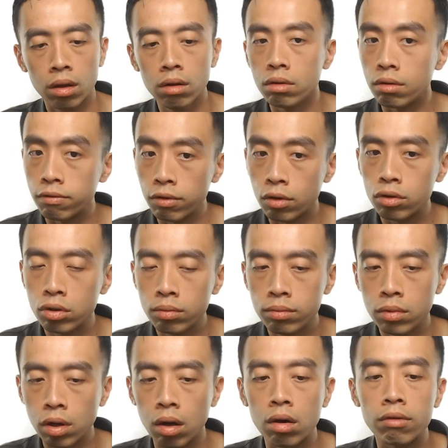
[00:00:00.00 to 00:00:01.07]
The
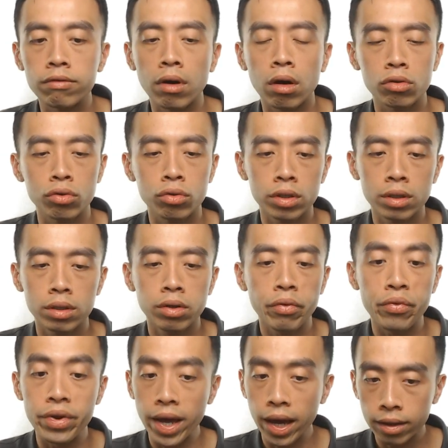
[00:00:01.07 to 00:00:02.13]
volume of oxygen
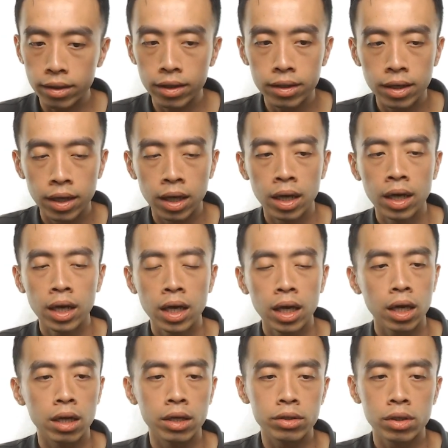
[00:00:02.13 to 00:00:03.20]
reacted,
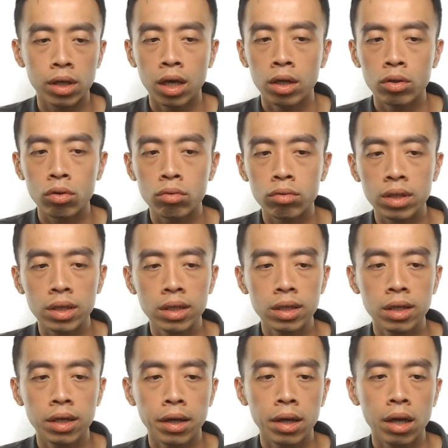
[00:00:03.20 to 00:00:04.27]
it is
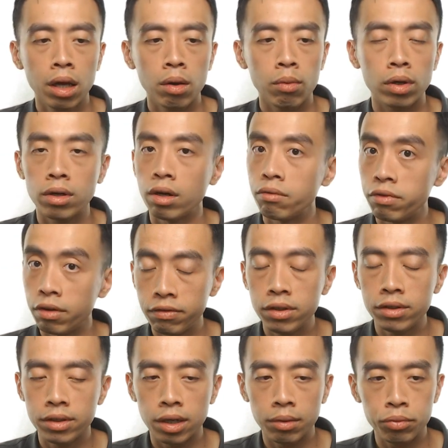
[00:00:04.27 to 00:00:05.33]
total 150
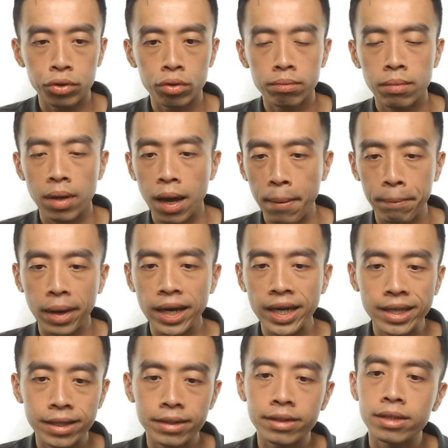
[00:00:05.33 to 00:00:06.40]
cm cubed
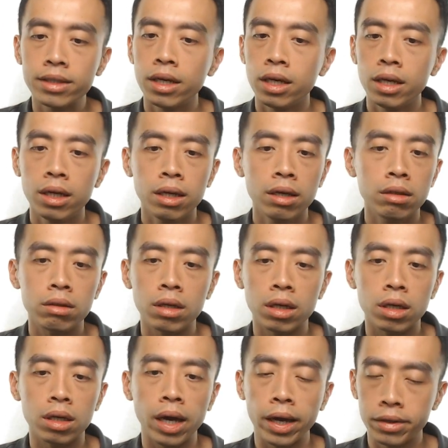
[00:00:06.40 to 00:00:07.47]
minus
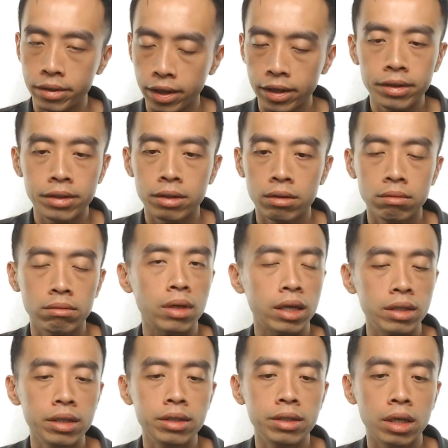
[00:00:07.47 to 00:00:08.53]
the excess,
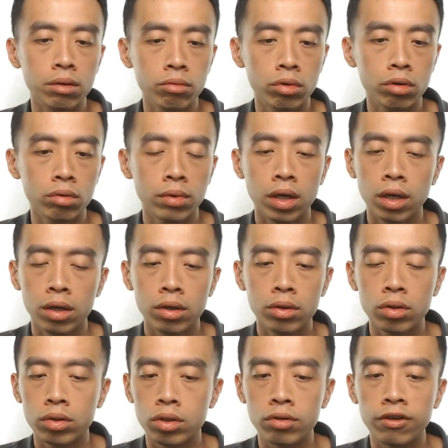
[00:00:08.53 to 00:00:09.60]
90 cm cubed. So
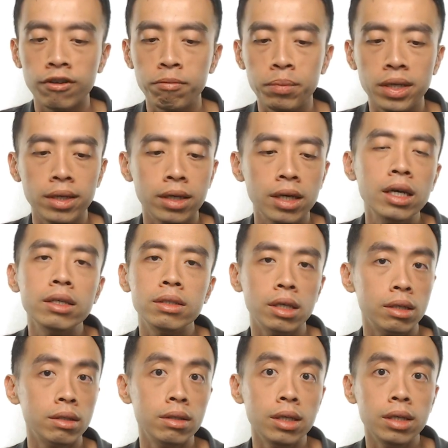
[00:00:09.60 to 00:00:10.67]
you give me
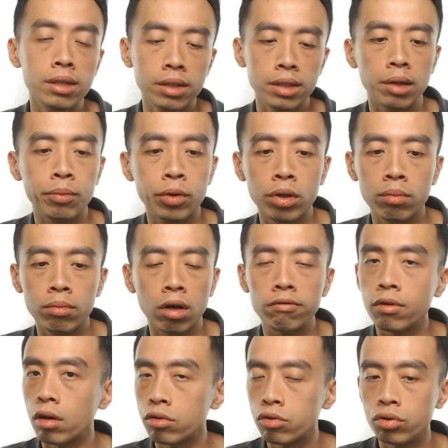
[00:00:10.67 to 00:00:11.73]
60 cm cubed of
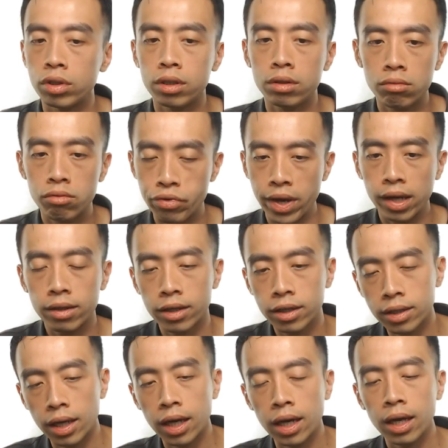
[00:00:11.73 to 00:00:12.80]
oxygen reacted.